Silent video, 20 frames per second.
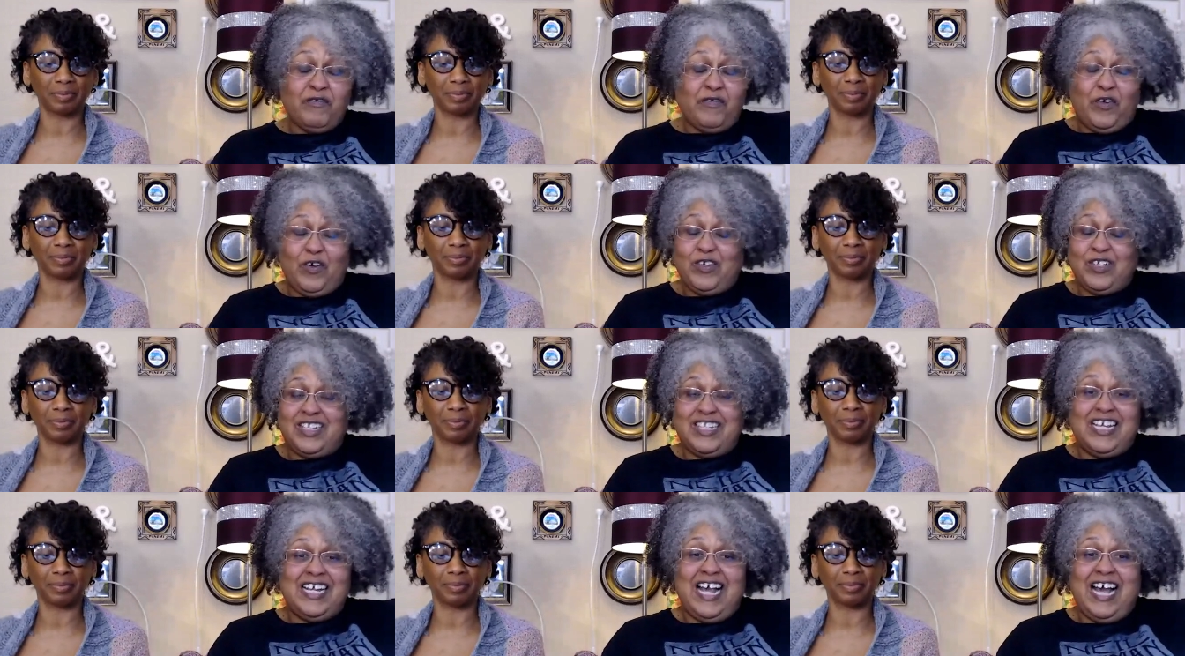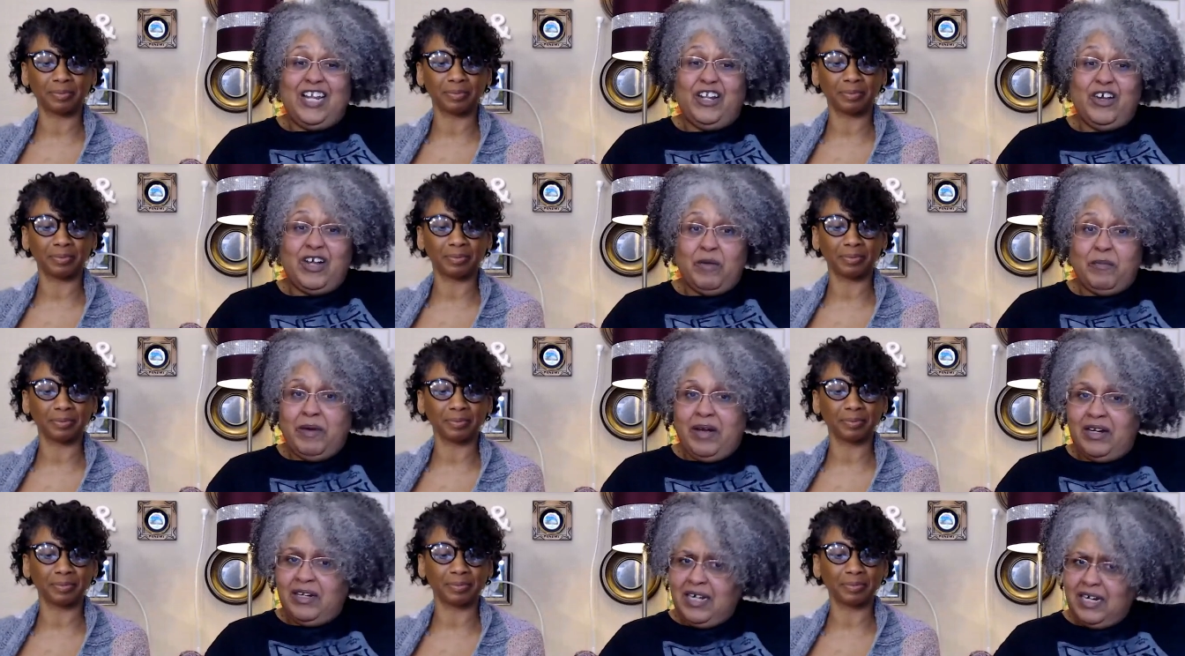Speaker 1: first thing I look
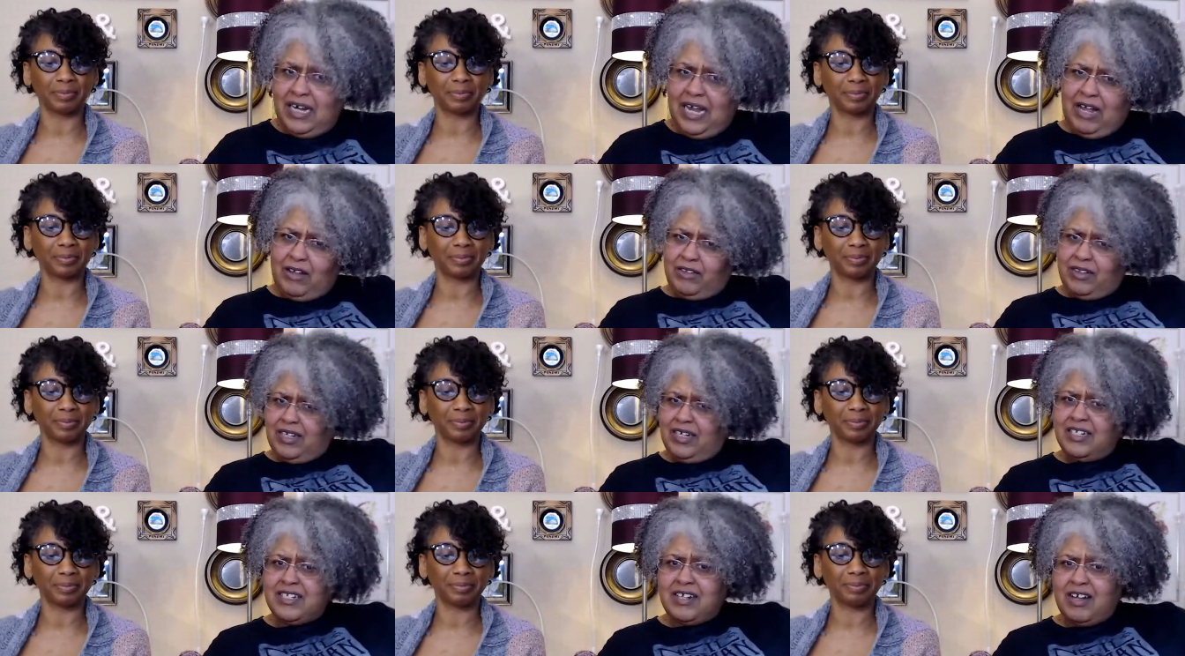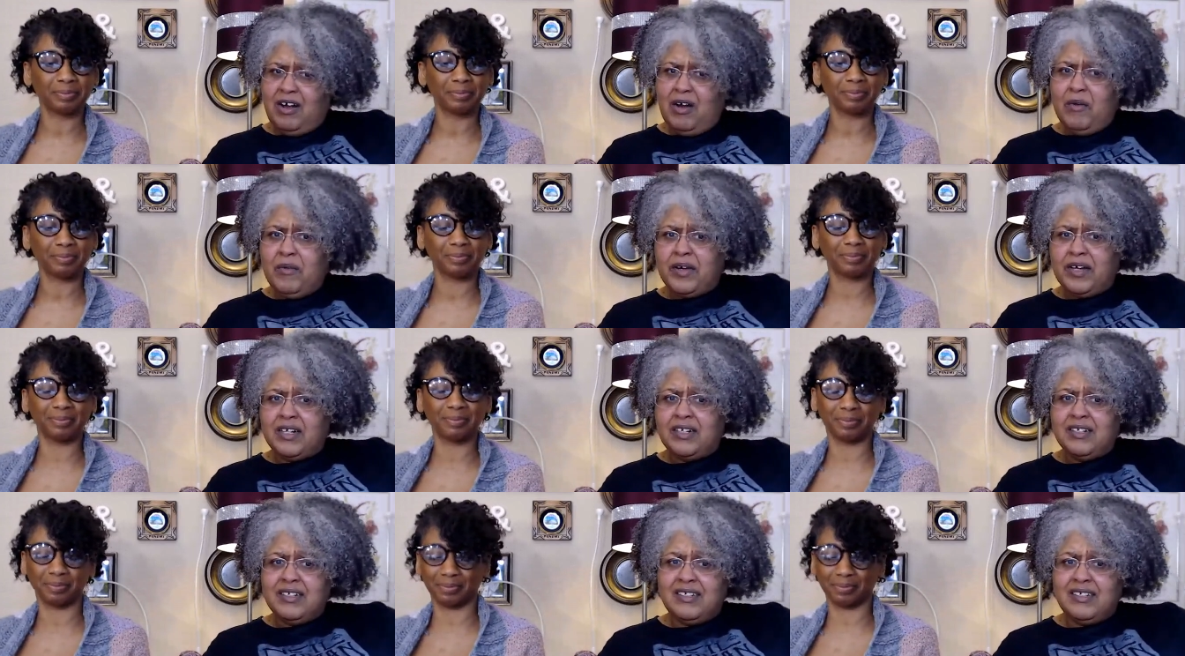about, like how things going.